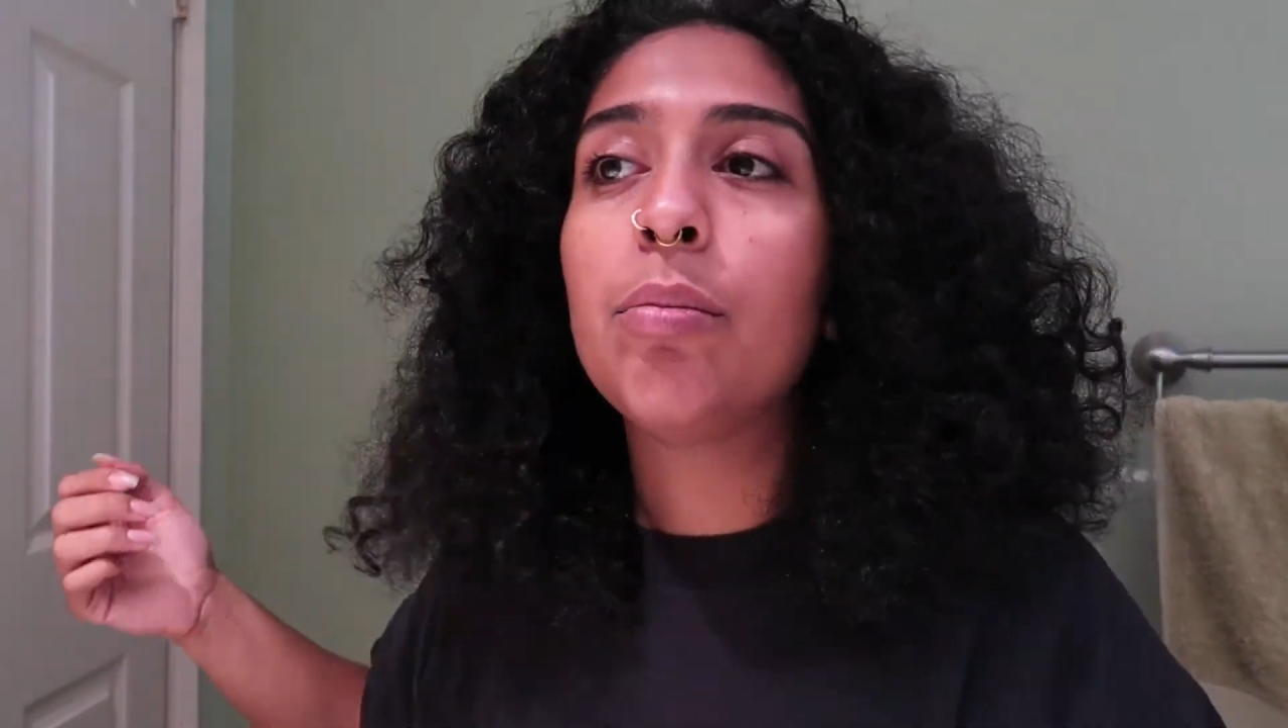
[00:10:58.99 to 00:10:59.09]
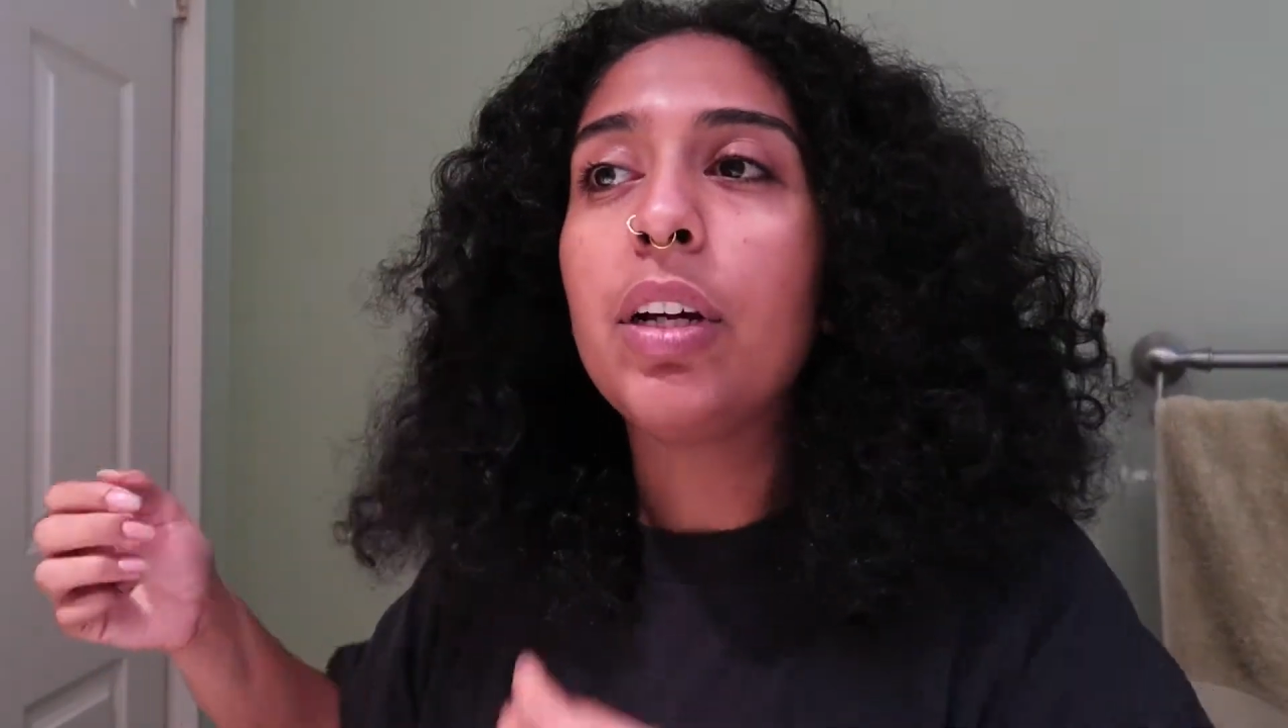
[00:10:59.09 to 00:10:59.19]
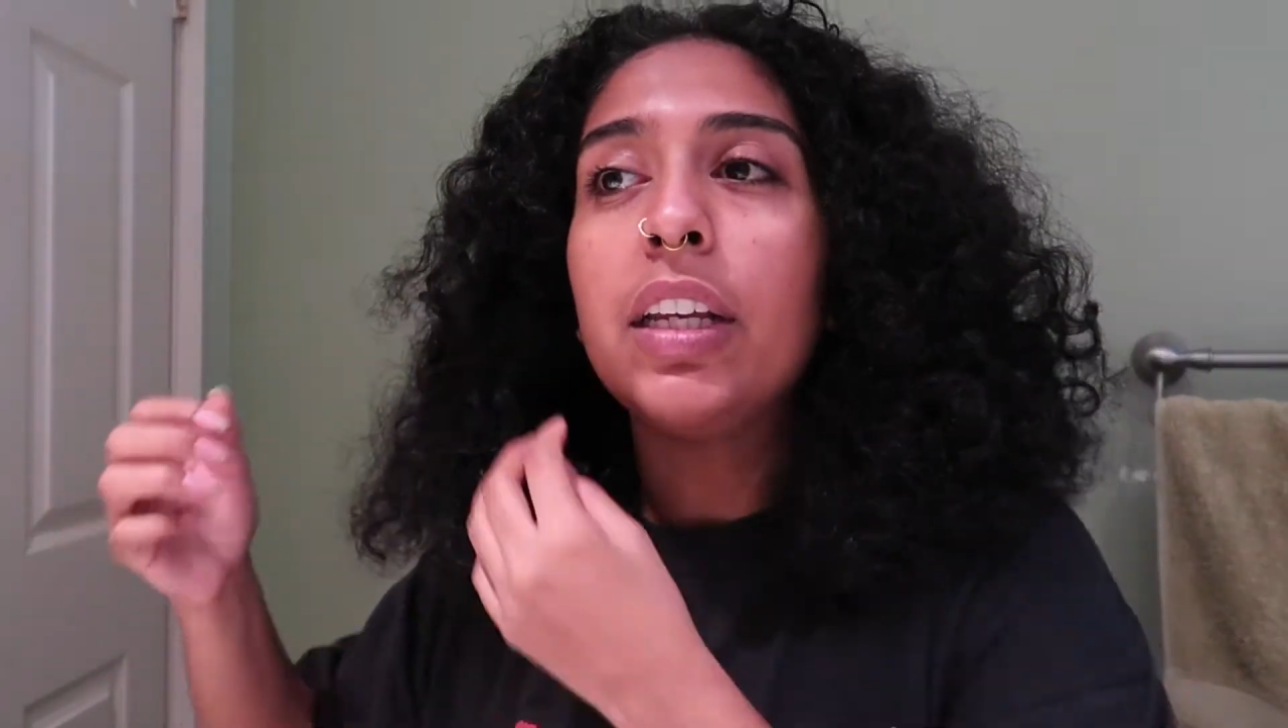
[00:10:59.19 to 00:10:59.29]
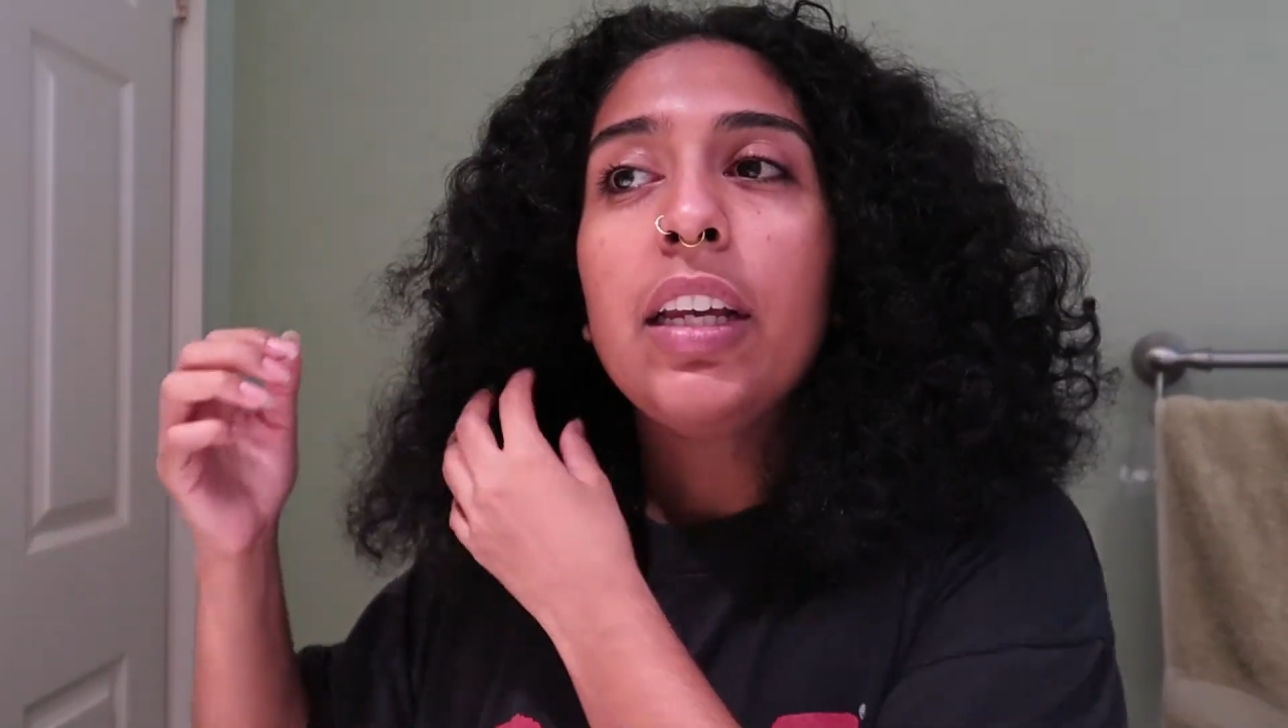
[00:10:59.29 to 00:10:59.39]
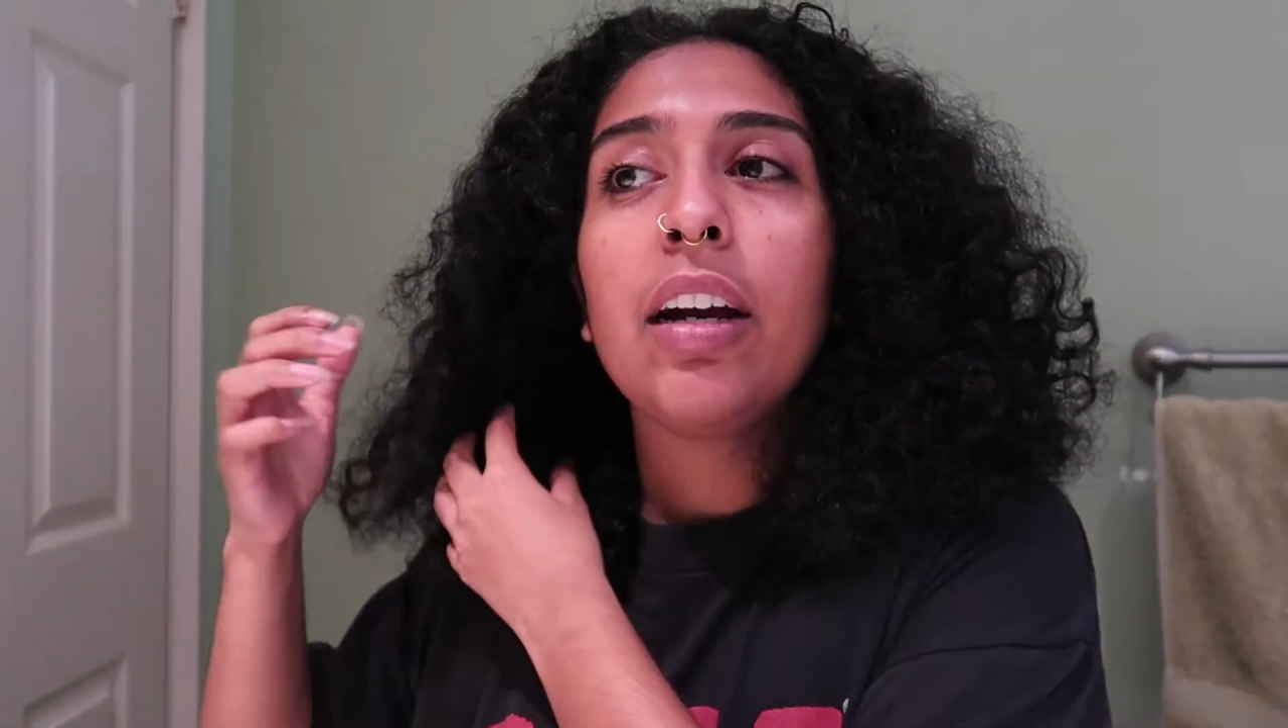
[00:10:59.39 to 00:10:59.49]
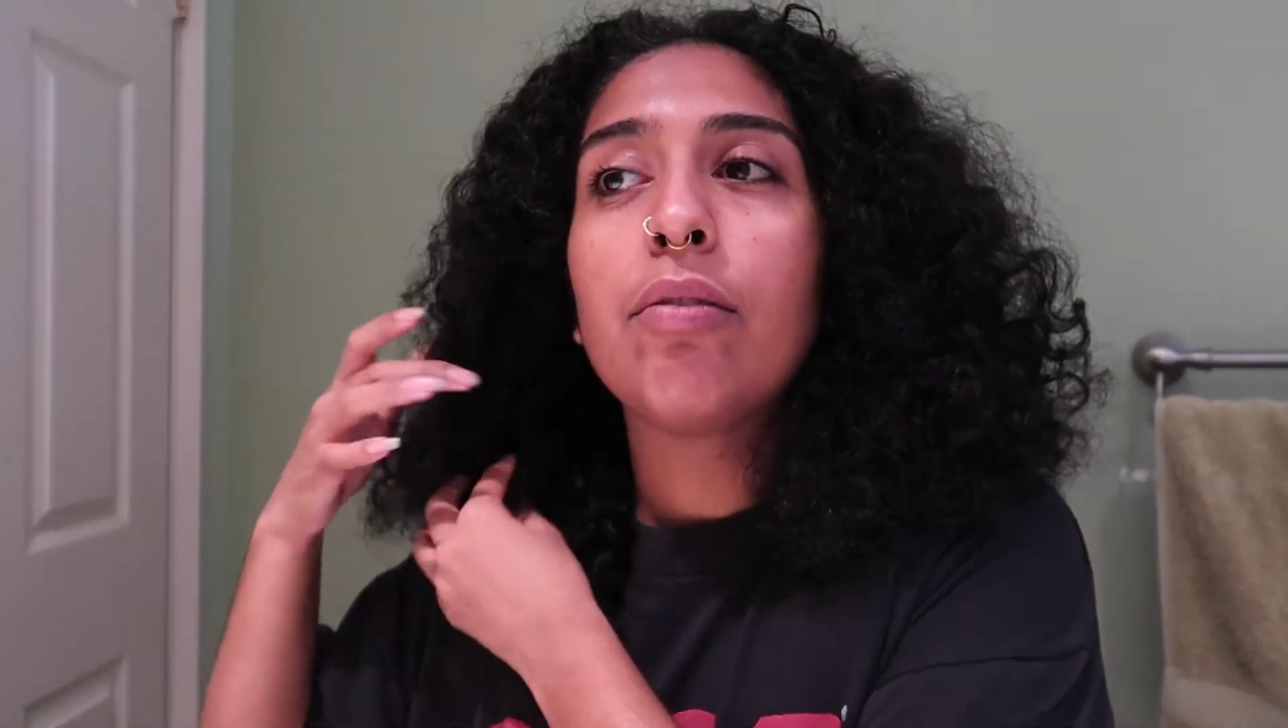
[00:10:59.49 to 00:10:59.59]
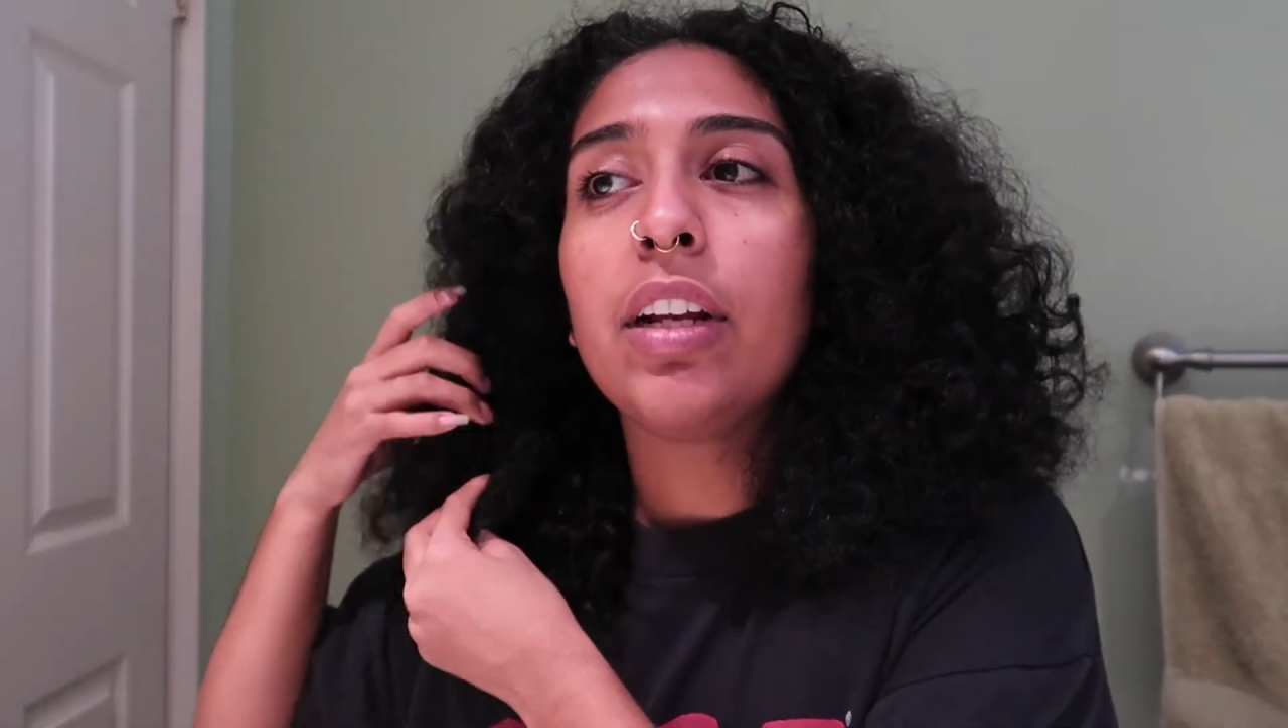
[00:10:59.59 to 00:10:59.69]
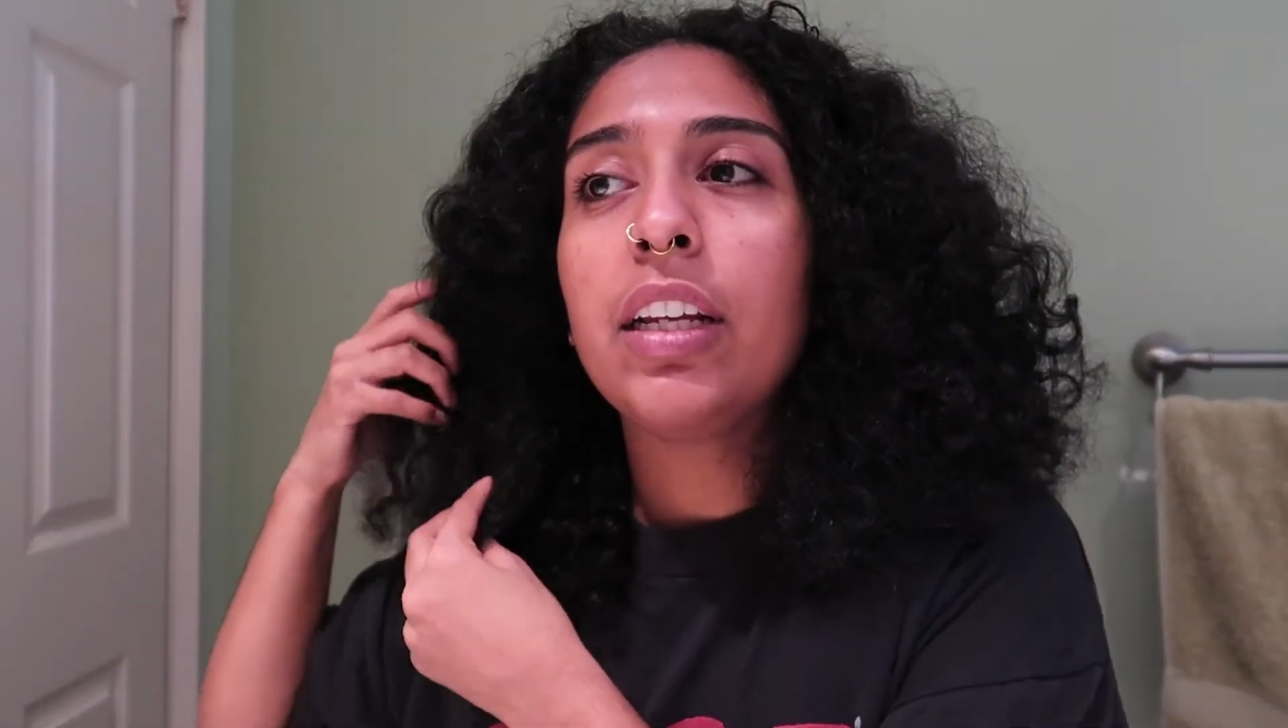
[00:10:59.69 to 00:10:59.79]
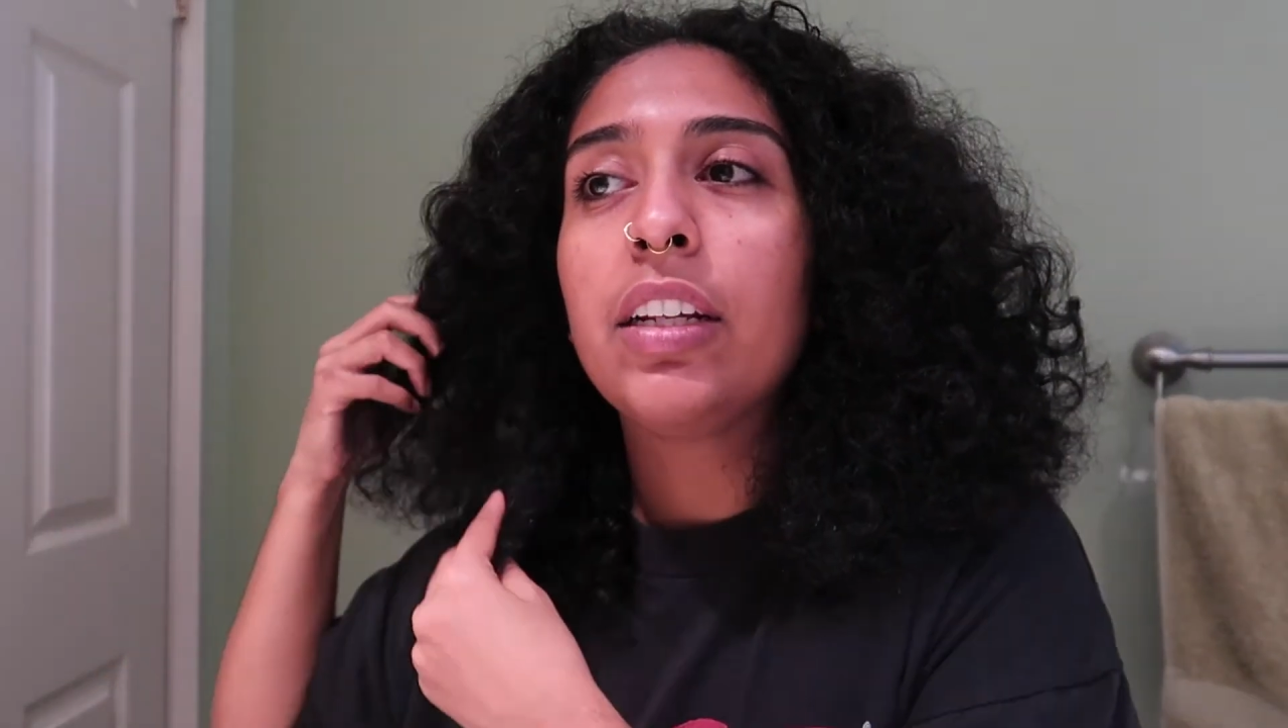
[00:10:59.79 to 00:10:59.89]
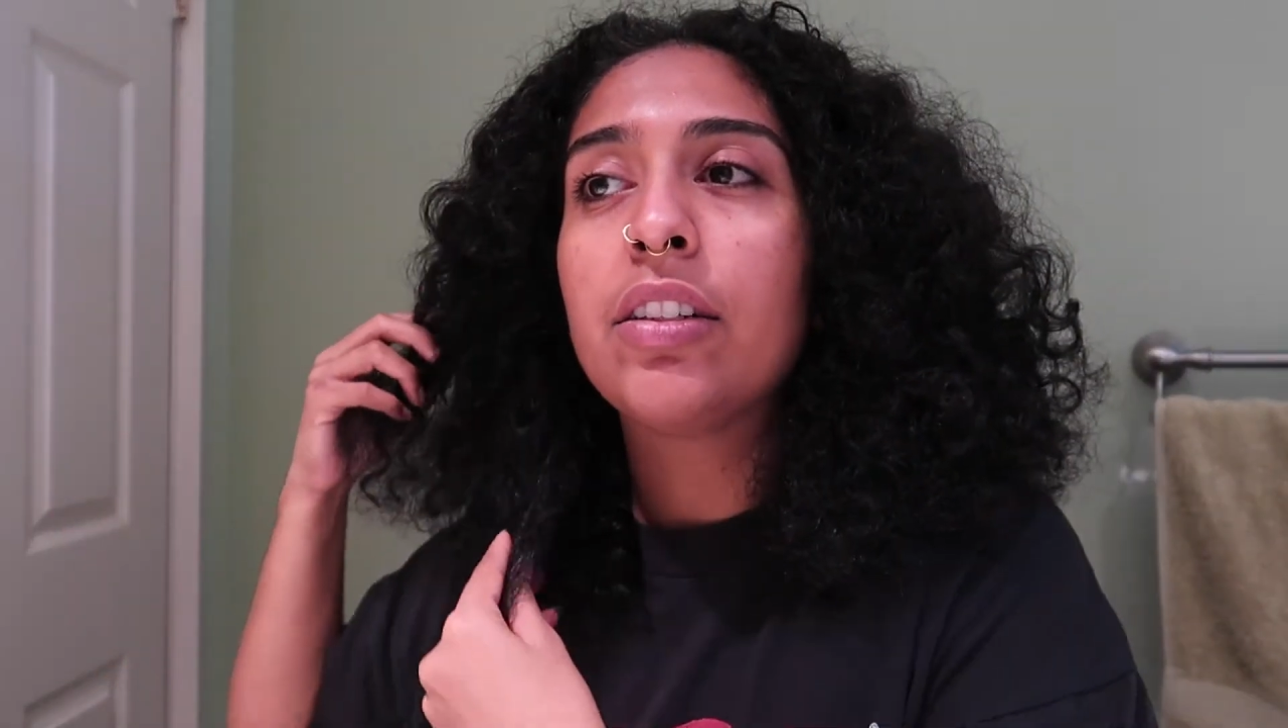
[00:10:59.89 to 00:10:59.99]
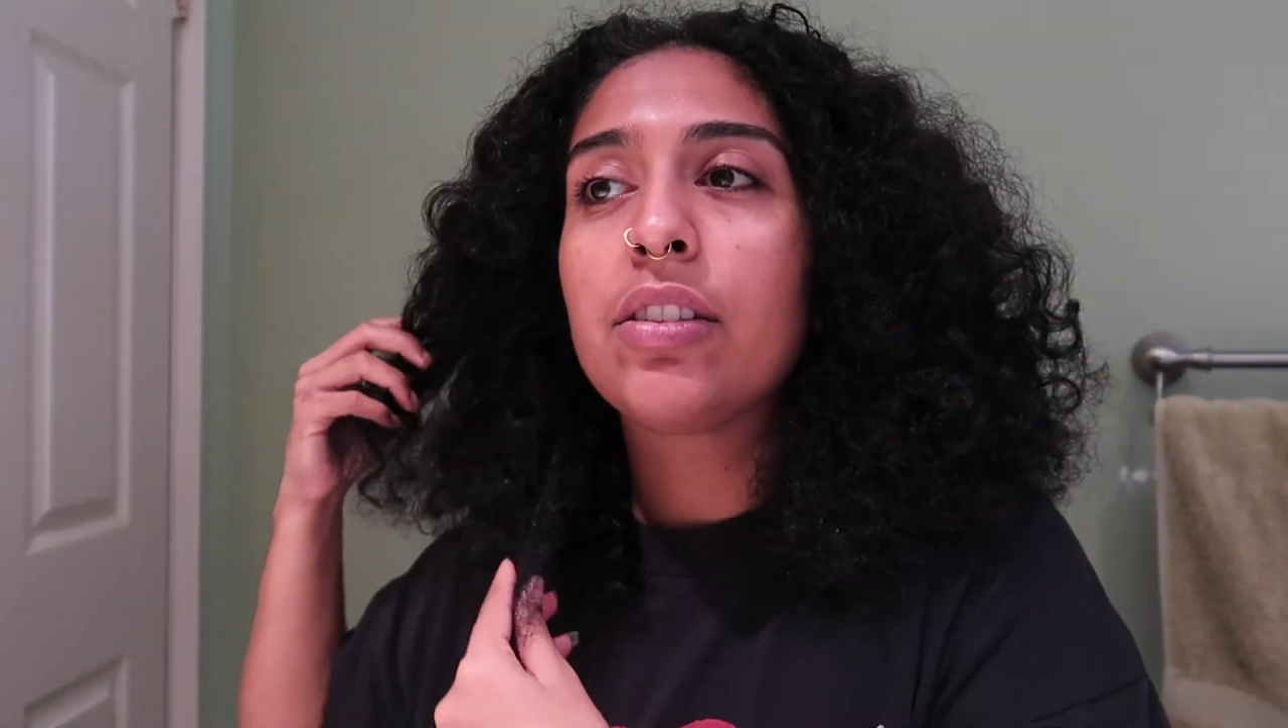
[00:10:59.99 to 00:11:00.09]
But yeah, right here,